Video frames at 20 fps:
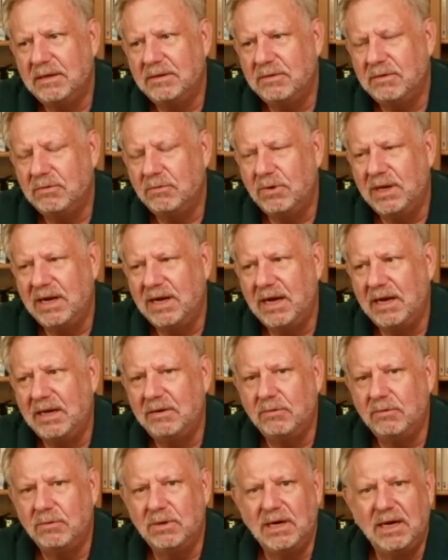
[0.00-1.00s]
when I
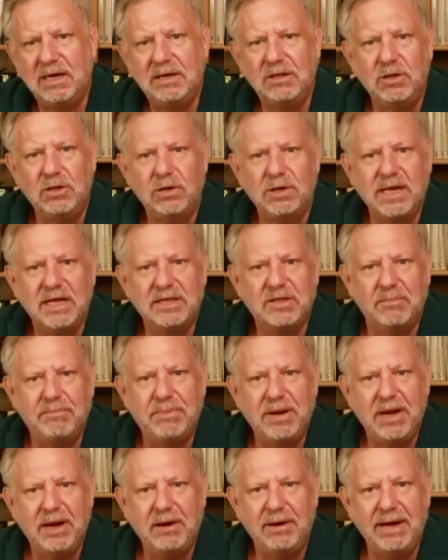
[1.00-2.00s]
look at the
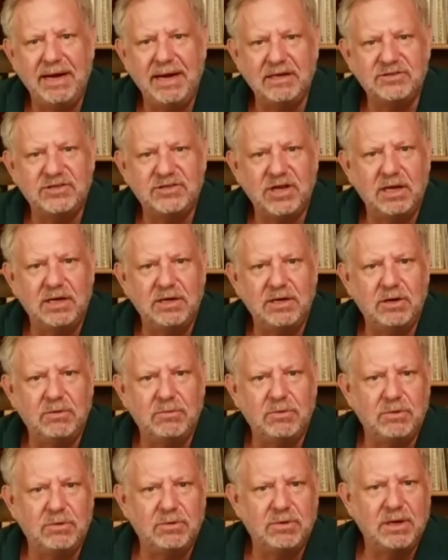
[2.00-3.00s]
pairings,
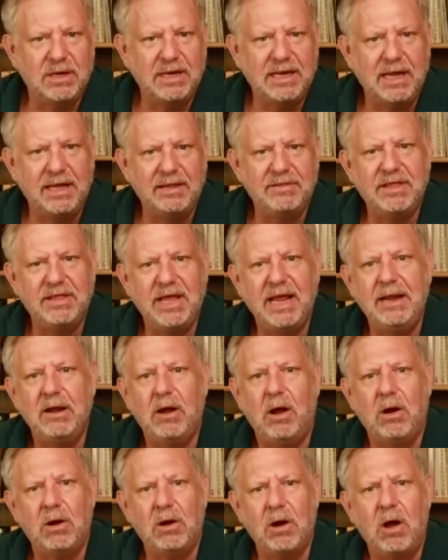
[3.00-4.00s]
they
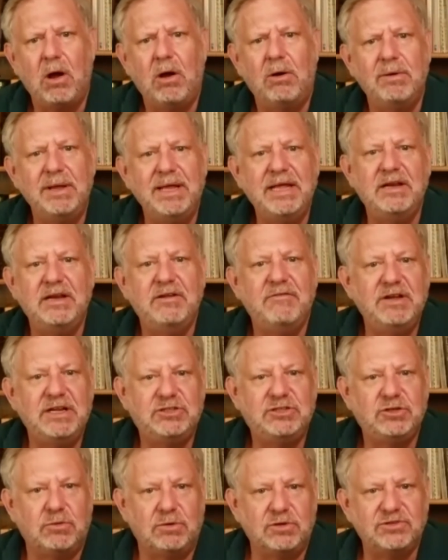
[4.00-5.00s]
are all
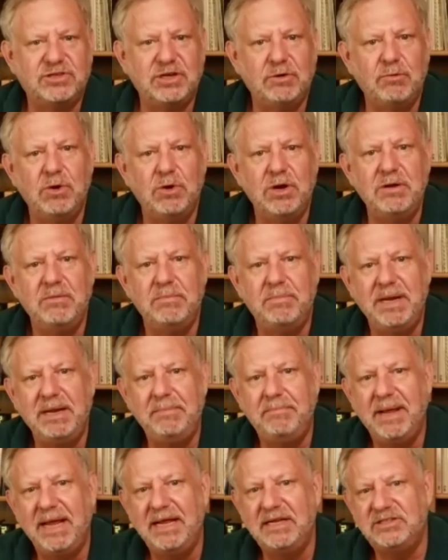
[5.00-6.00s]
individuals. It wouldn't be
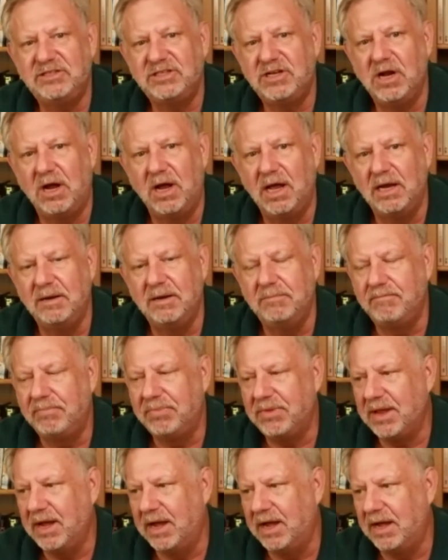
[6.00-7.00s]
based on
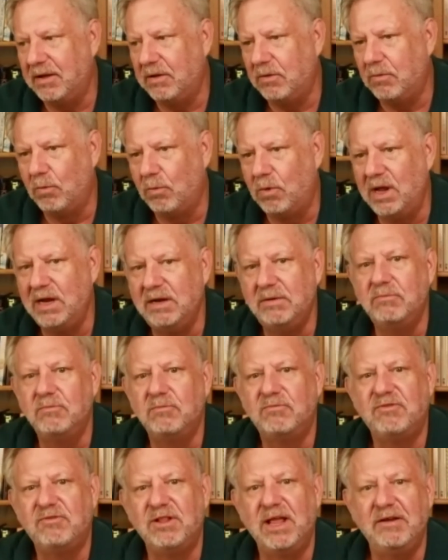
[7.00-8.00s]
one
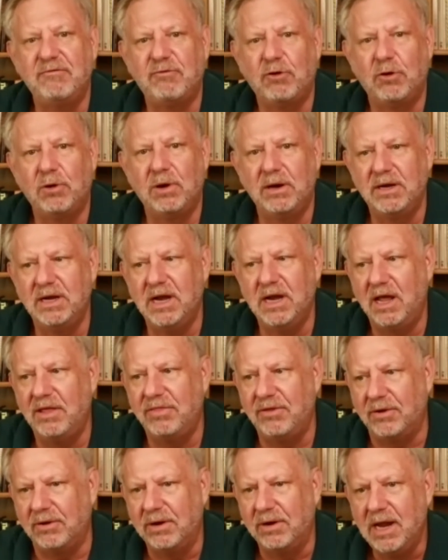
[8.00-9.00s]
flavor or
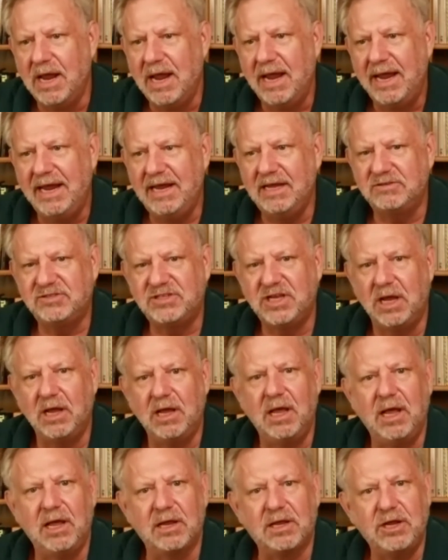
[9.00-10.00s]
another. It's a
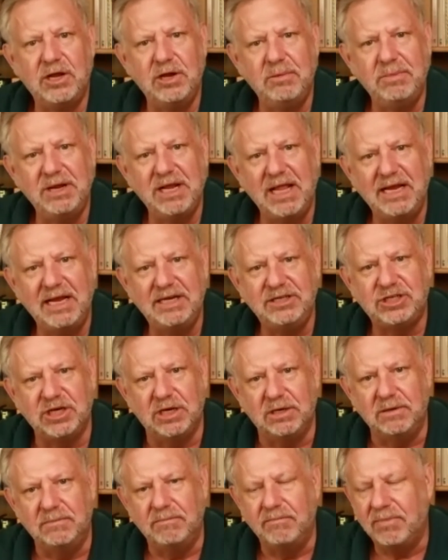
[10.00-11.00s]

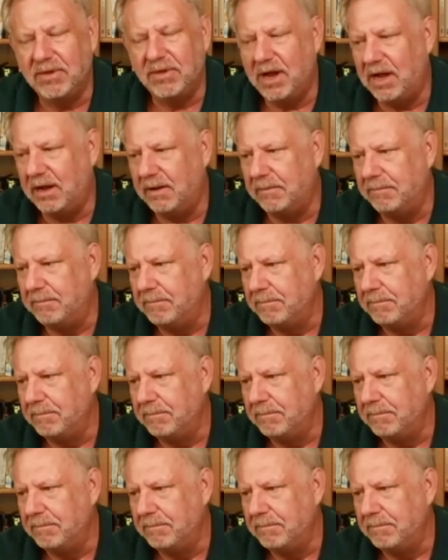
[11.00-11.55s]
accumulation. A